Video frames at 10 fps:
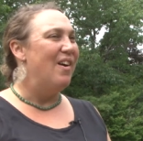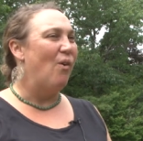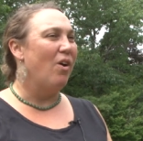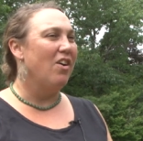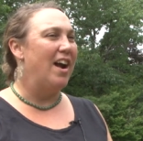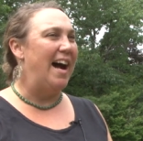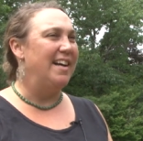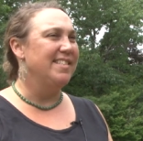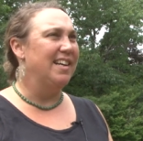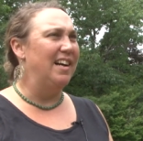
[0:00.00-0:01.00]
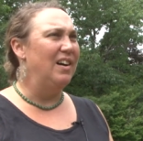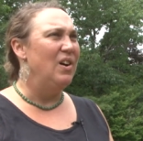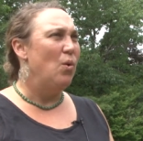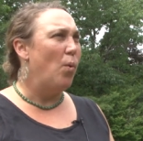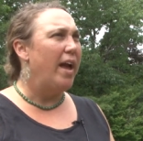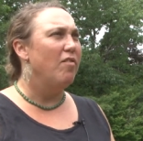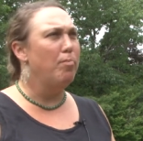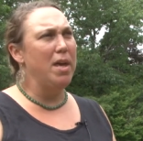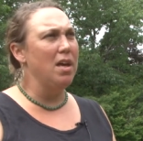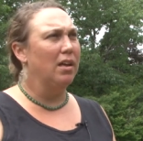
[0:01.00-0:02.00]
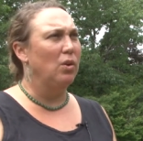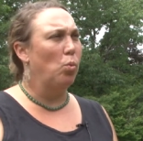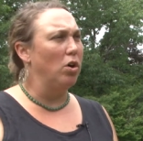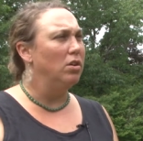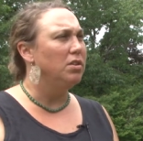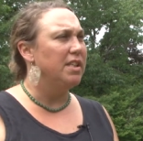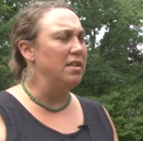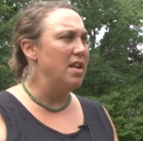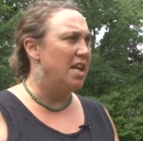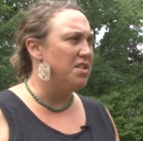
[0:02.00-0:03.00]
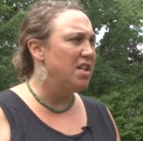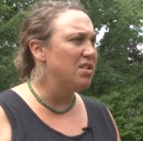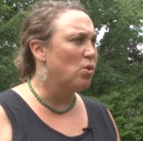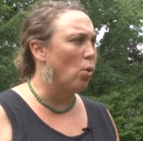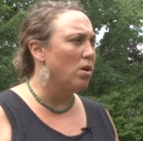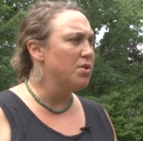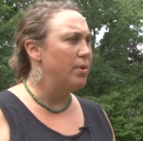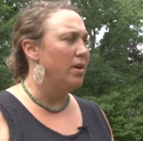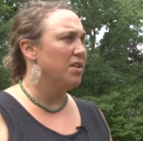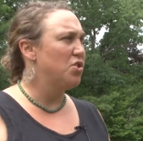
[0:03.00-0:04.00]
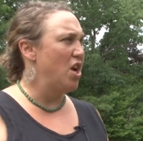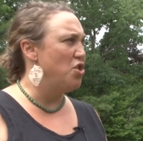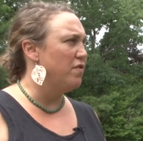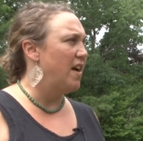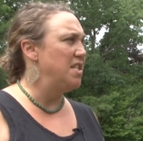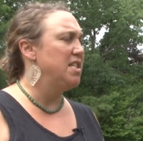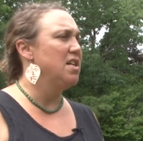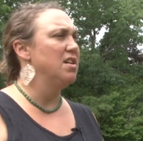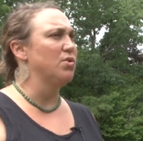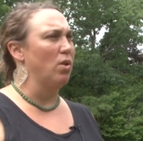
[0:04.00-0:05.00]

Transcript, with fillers: or as a way of being in the world in, in discourse or an exchange of ideas